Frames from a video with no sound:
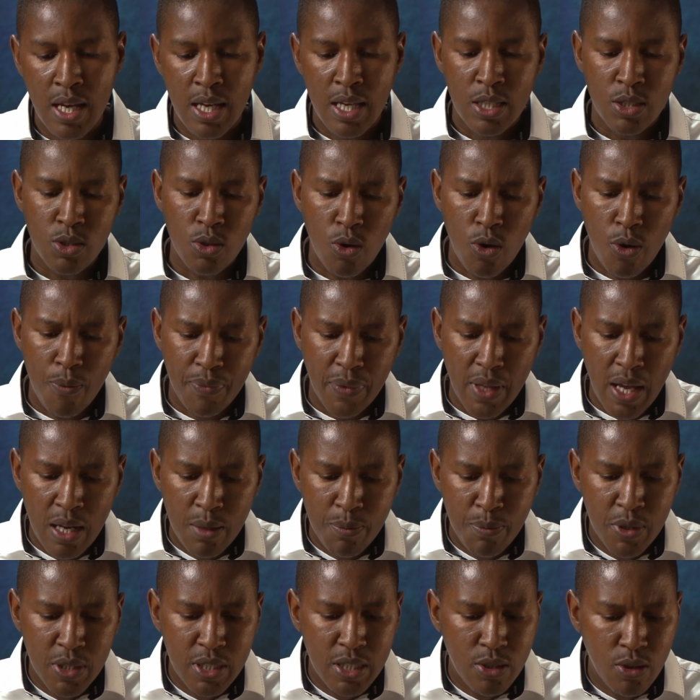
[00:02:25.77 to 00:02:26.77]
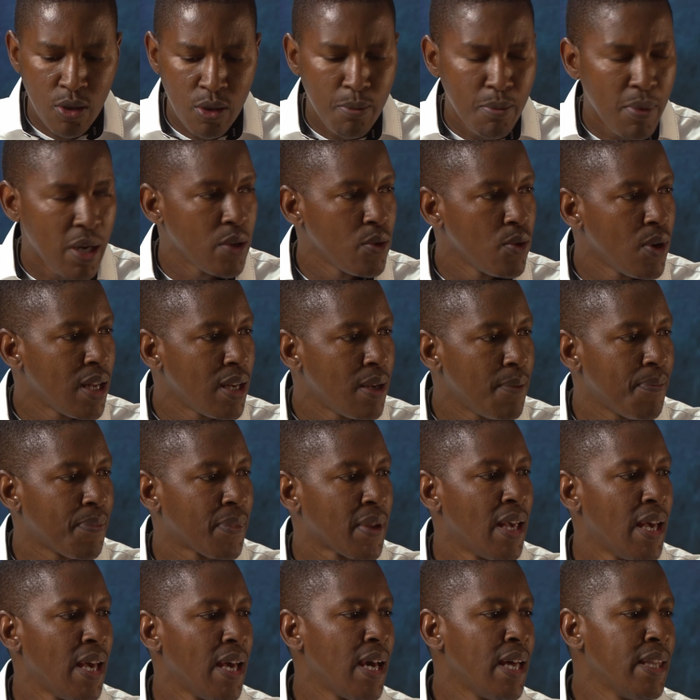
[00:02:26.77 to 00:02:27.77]
So I'll put it on manual,
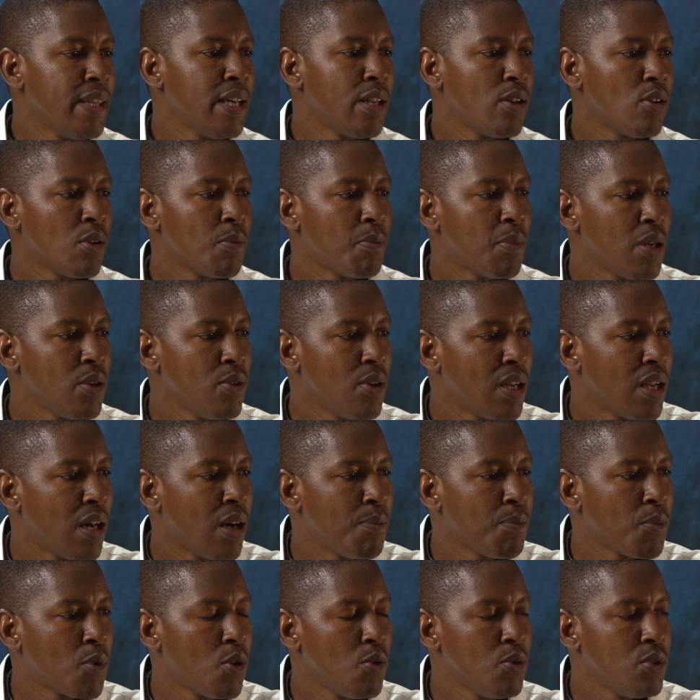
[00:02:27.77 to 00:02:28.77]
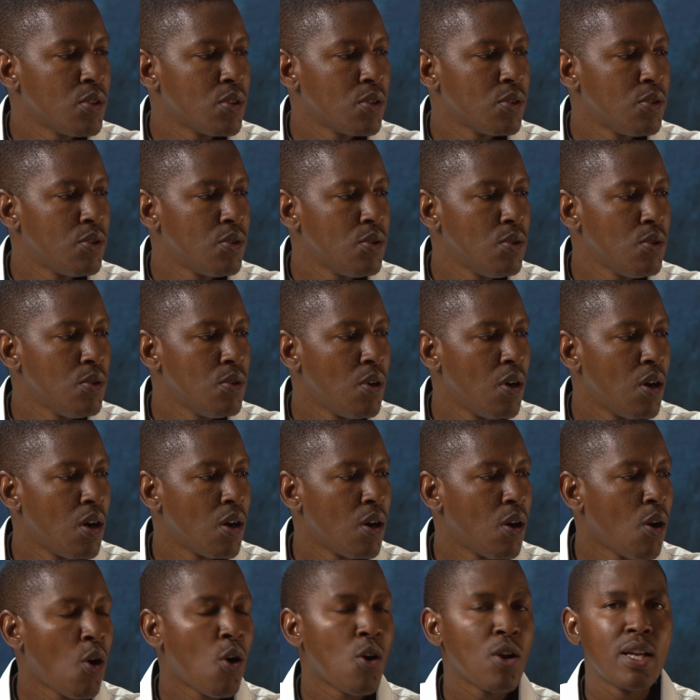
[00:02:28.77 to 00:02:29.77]
and then on manual I'm going to do
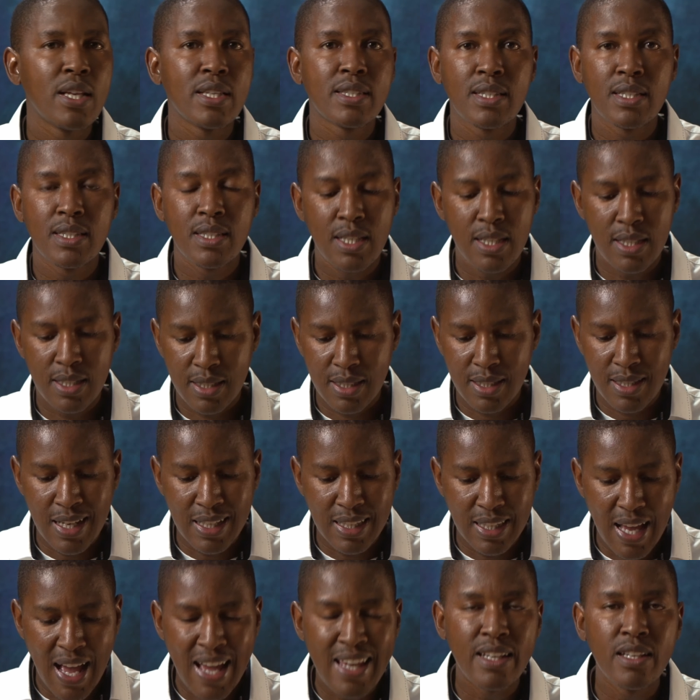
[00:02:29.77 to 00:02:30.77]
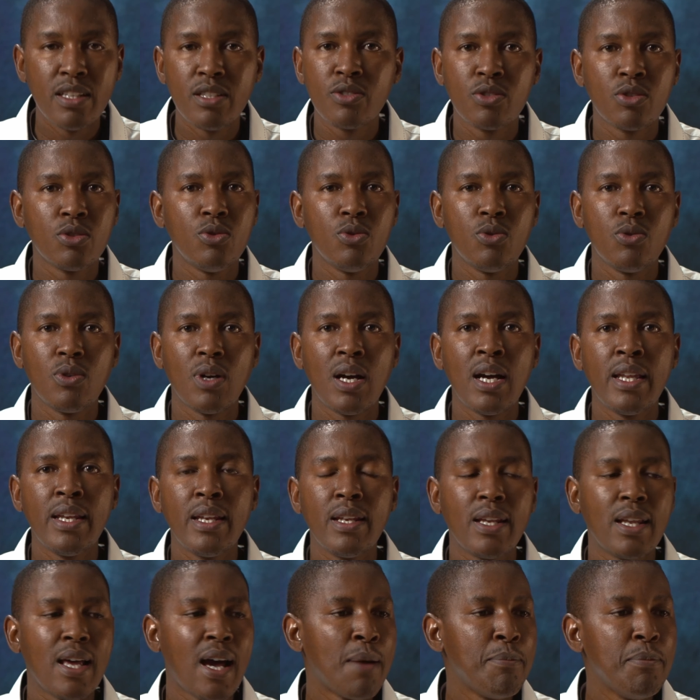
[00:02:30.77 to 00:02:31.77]
all the settings that I need to do,
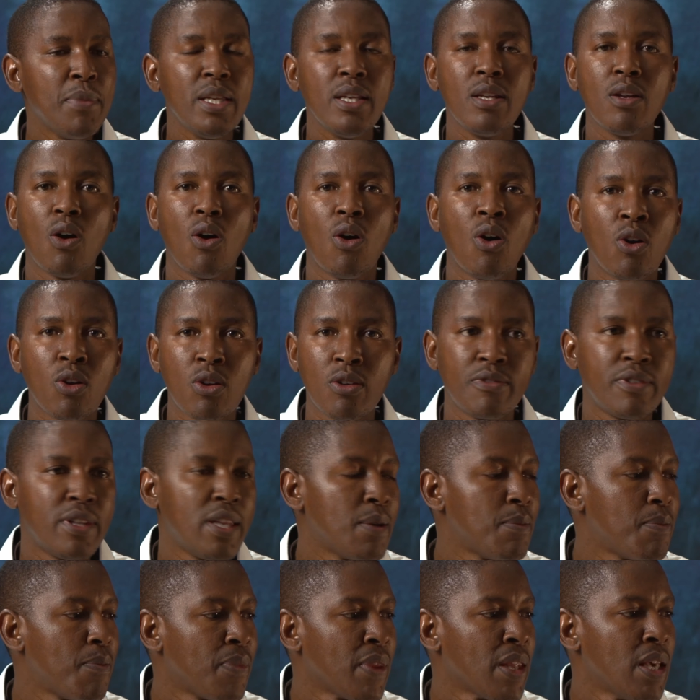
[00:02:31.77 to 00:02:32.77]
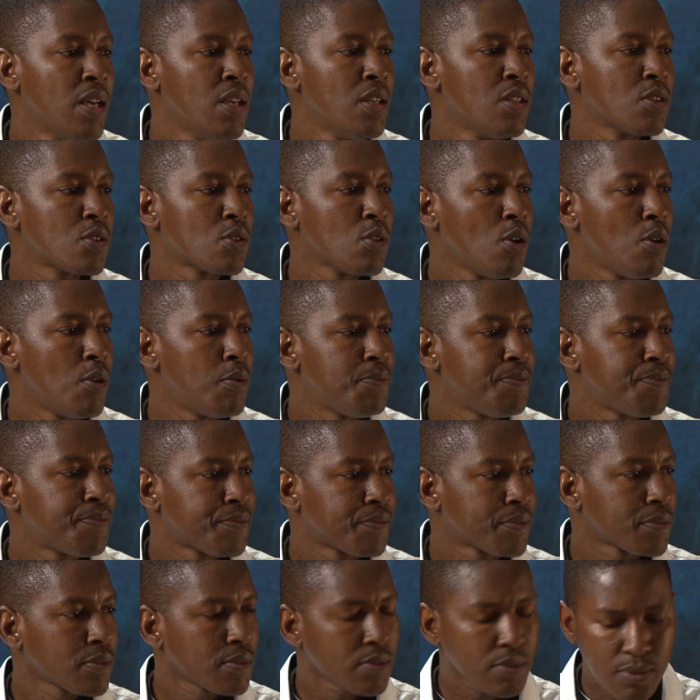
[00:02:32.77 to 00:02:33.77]
and I mean all of them. So
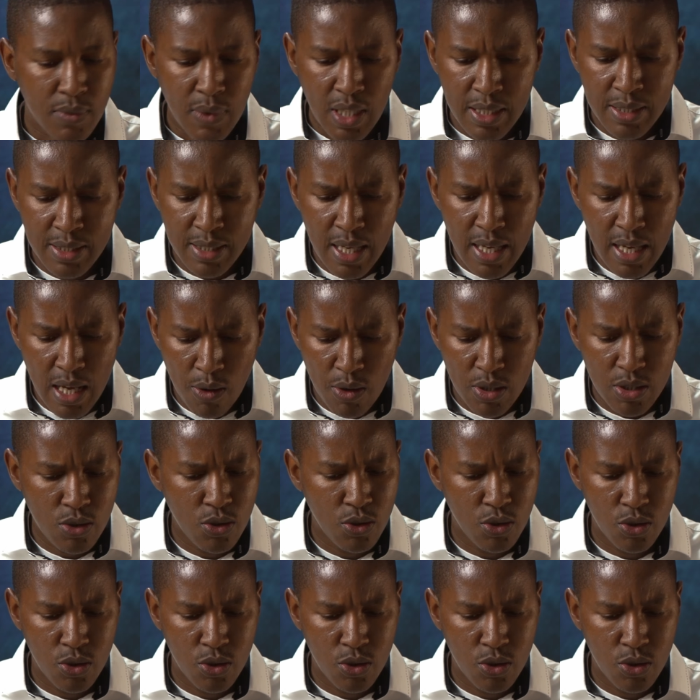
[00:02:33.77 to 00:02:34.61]
say I want to